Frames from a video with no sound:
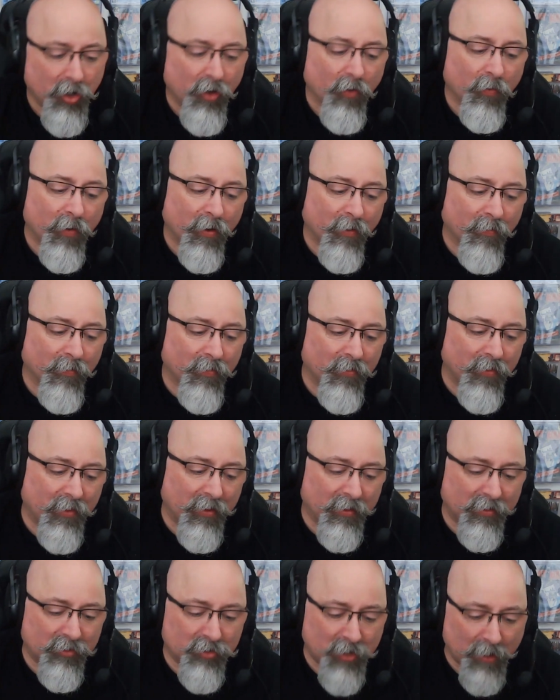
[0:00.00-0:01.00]
Well,
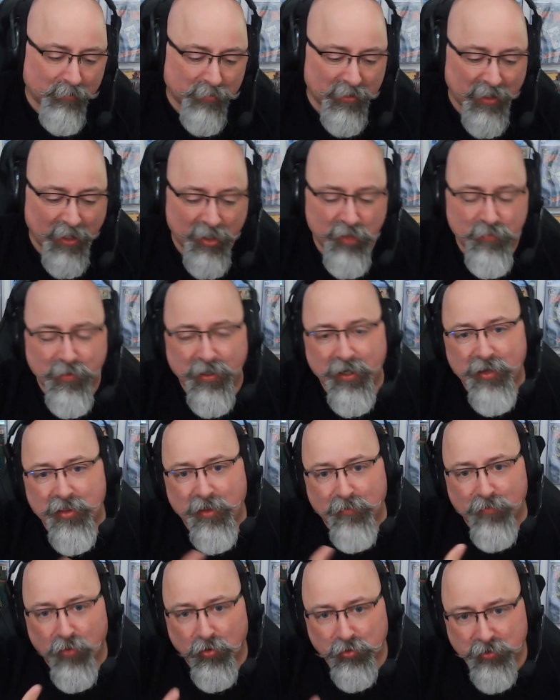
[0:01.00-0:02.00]
trapped in that humidity, that
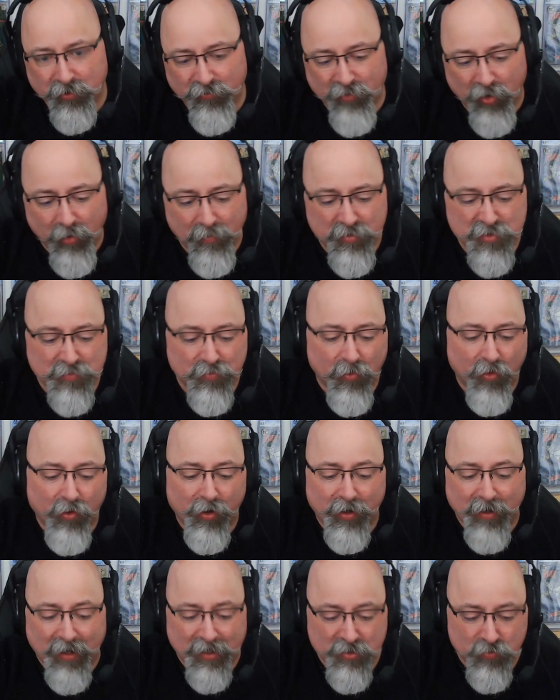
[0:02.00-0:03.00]
mold develops more.
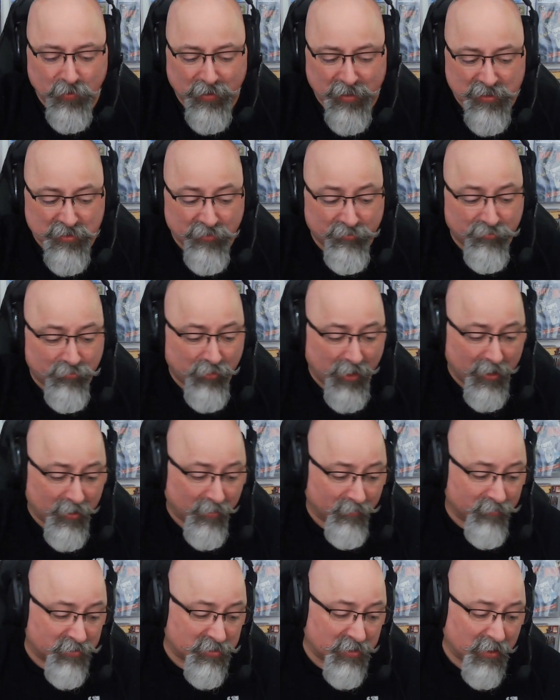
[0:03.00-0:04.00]
And that's what he's afraid
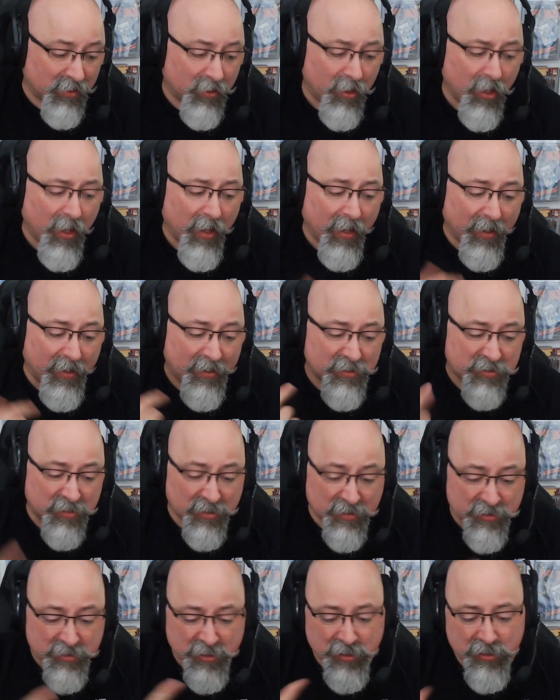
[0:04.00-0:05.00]
of, is that it has
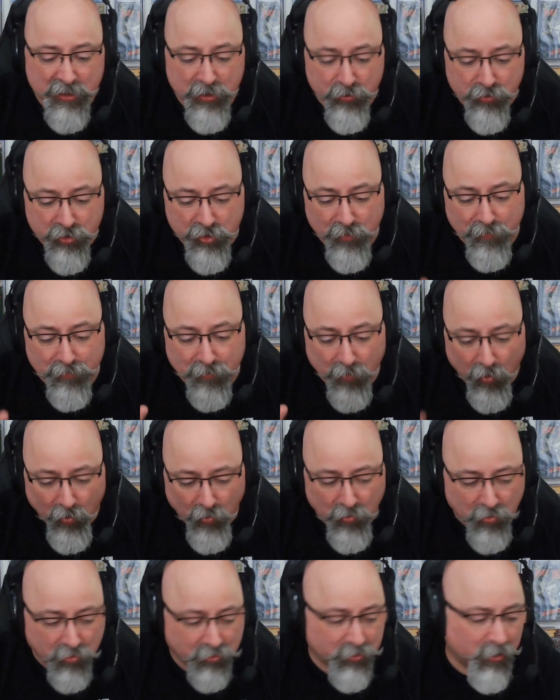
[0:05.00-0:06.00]
continued to
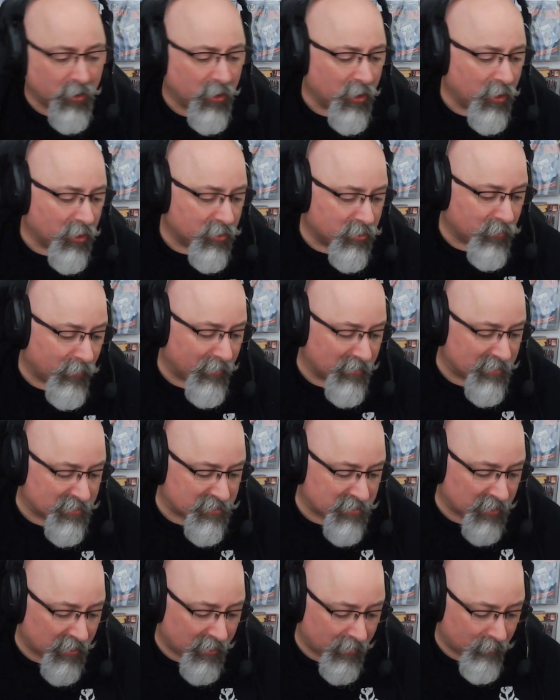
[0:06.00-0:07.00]
mold during this
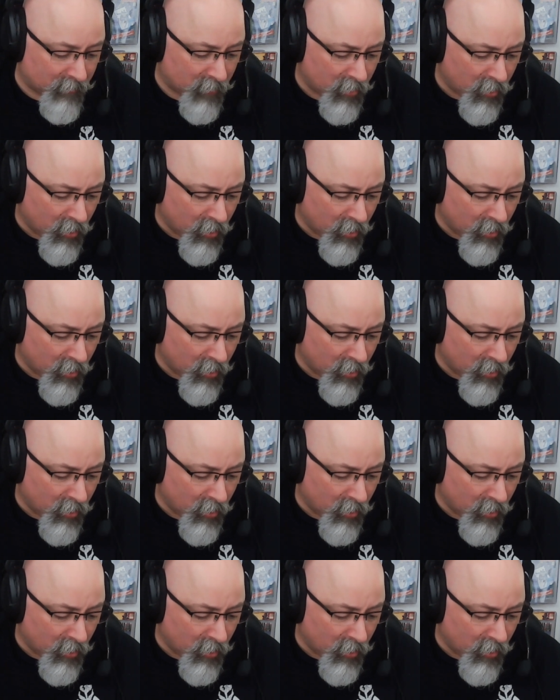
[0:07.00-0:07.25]
time.